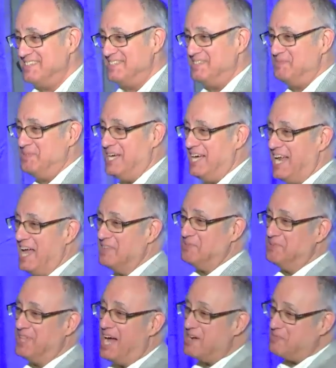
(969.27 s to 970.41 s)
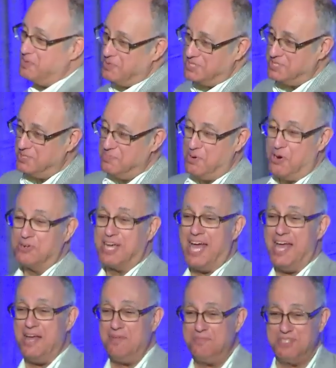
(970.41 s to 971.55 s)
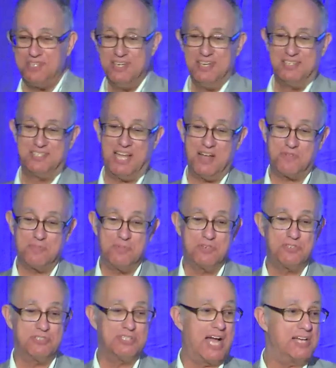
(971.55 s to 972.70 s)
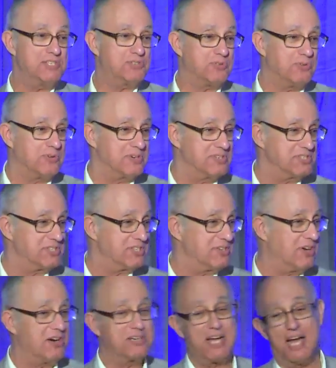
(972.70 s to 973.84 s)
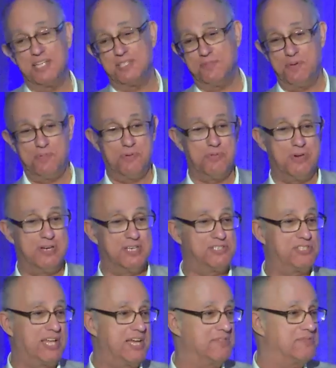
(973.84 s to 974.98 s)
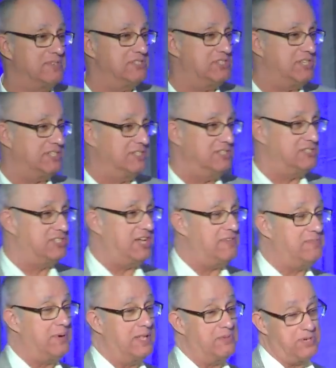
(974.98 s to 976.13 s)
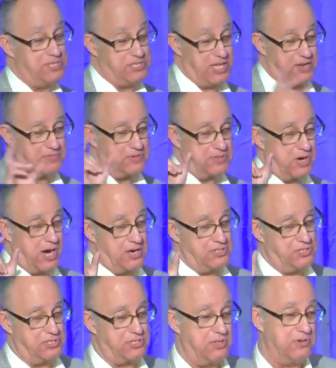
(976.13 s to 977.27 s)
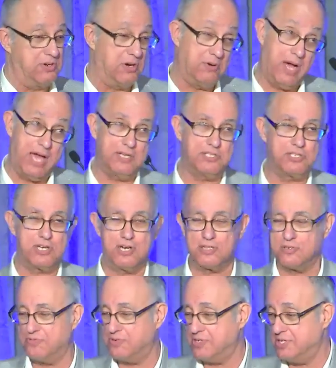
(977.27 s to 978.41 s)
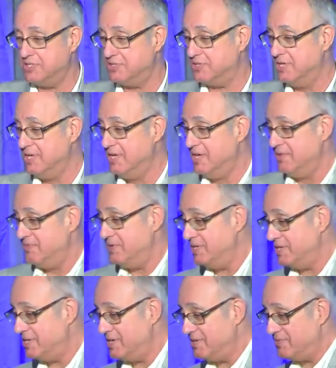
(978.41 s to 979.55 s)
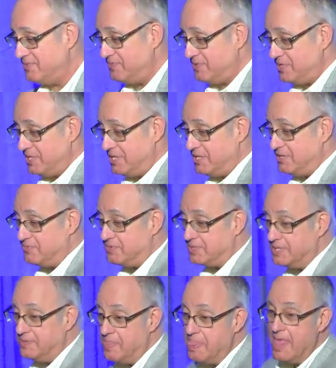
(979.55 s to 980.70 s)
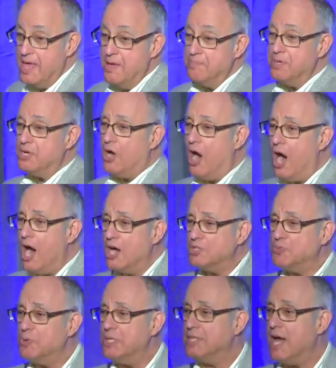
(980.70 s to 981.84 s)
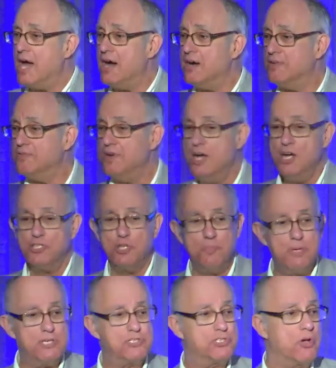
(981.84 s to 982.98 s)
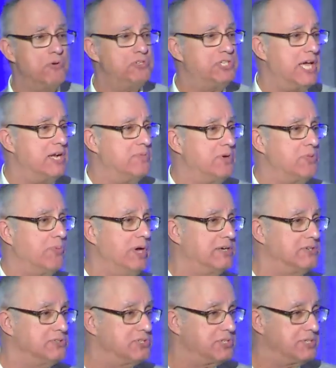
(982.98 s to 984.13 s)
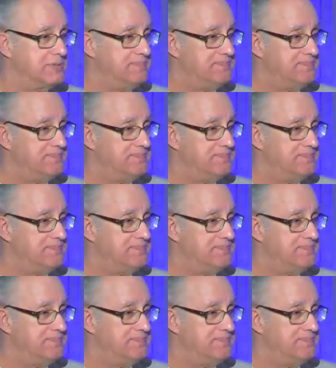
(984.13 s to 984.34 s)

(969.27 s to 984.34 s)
We had Andrew Luck. We went to the bowl games. Stanford merchandise soars. There are all kinds of people wearing Stanford insignia stuff. By the way, Stanford guards its logo and its color very, very, caref- very carefully. Because we love to be associated with winners,